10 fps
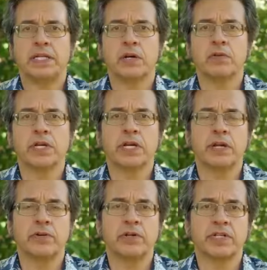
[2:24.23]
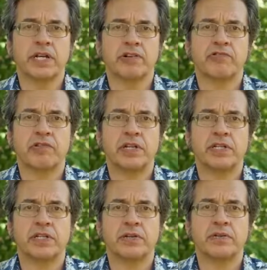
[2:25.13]
told the Colonial Secretary
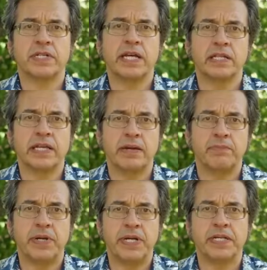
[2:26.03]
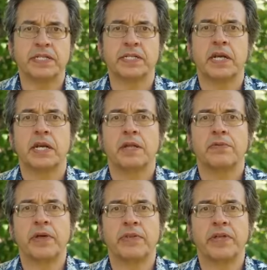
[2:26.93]
to tell the MPs
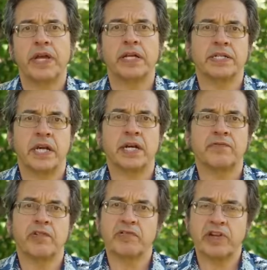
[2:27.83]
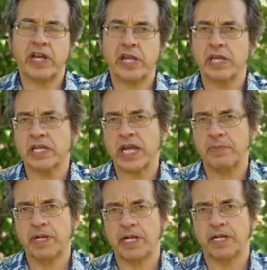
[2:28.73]
that they had died from drinking
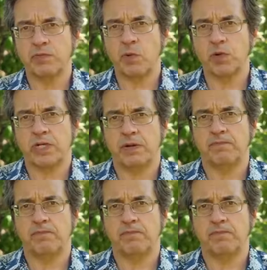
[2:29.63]
contaminated water.